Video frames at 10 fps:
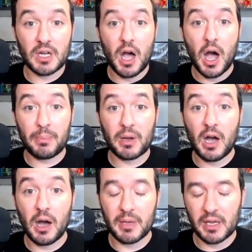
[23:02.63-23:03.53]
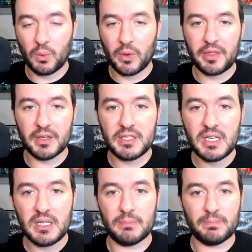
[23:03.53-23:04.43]
upcoming with the
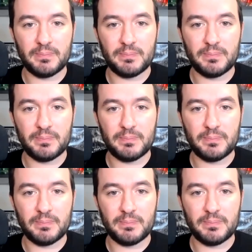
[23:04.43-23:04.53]
team.